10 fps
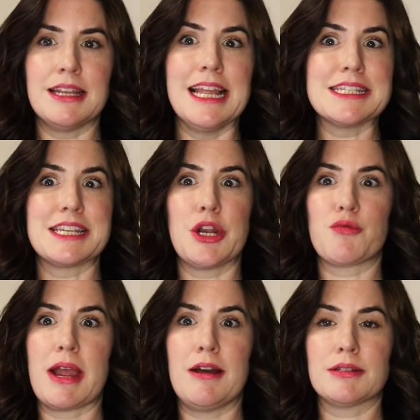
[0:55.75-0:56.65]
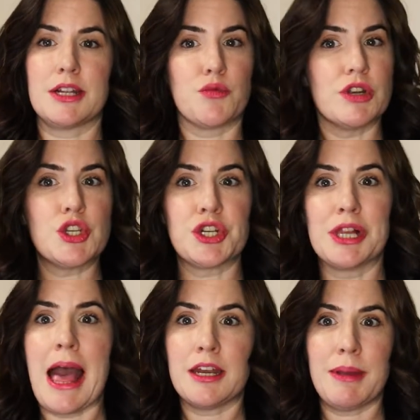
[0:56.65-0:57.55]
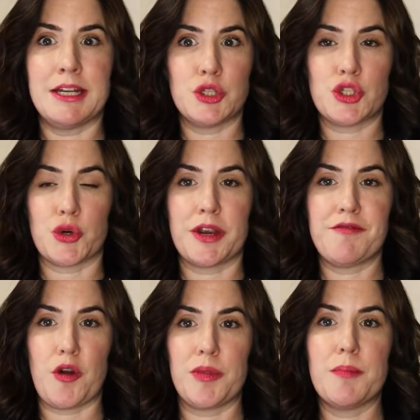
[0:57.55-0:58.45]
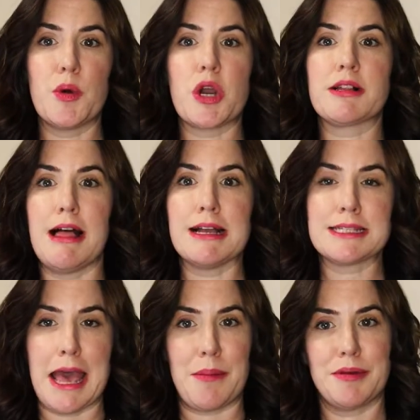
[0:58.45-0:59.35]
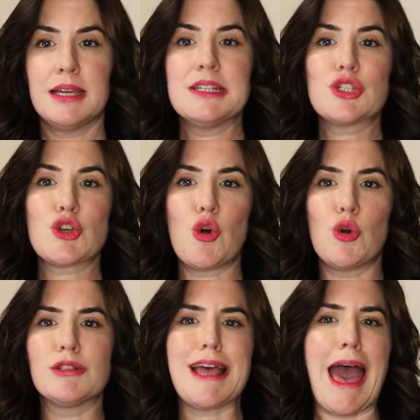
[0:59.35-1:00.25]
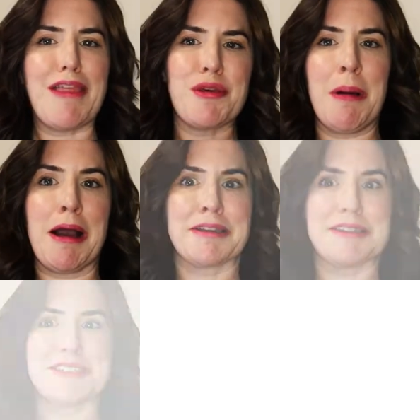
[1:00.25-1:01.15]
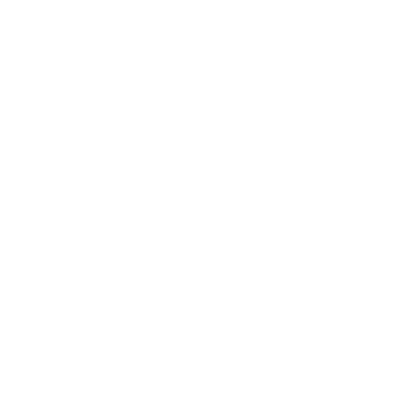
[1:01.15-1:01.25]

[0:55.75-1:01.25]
a lesson around an original animated story from the Book a Class app. It's called At the Market.